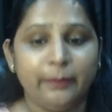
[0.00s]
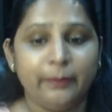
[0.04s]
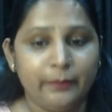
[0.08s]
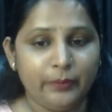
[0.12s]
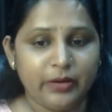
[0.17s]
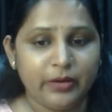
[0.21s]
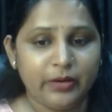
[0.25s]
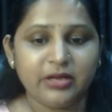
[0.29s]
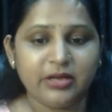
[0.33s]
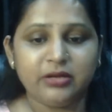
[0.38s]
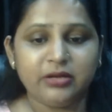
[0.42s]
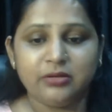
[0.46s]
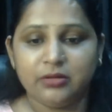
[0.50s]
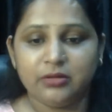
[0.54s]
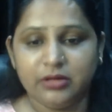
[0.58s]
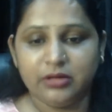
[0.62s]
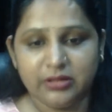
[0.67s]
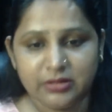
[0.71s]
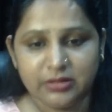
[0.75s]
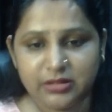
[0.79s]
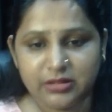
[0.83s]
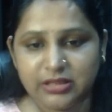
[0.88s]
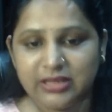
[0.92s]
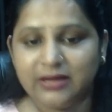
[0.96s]
but
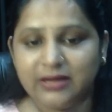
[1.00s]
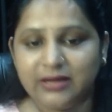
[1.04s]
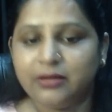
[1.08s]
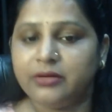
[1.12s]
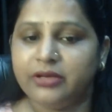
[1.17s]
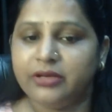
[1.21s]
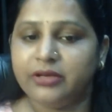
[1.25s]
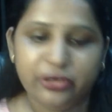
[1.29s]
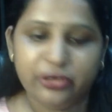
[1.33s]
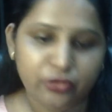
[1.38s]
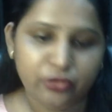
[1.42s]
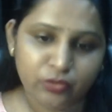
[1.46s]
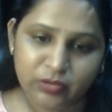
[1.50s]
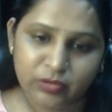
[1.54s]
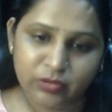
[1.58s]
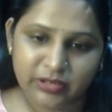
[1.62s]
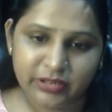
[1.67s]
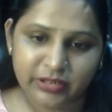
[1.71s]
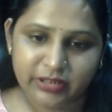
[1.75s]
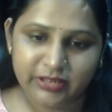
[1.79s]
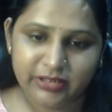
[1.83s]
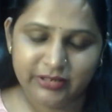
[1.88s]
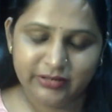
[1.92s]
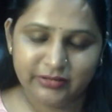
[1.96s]
still need to
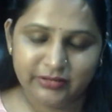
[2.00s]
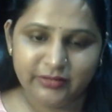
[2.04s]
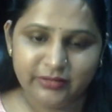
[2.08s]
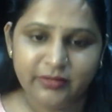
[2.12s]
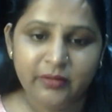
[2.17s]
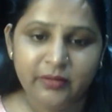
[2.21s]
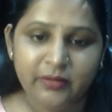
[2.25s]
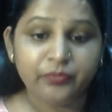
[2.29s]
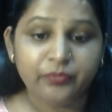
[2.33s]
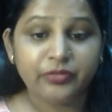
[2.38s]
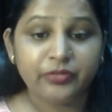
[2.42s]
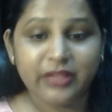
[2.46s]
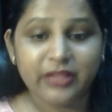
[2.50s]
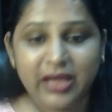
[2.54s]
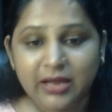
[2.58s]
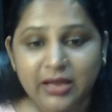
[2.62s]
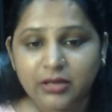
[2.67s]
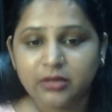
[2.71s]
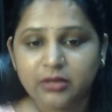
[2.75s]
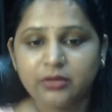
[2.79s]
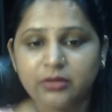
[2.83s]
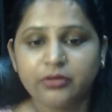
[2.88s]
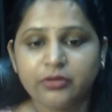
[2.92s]
consider that,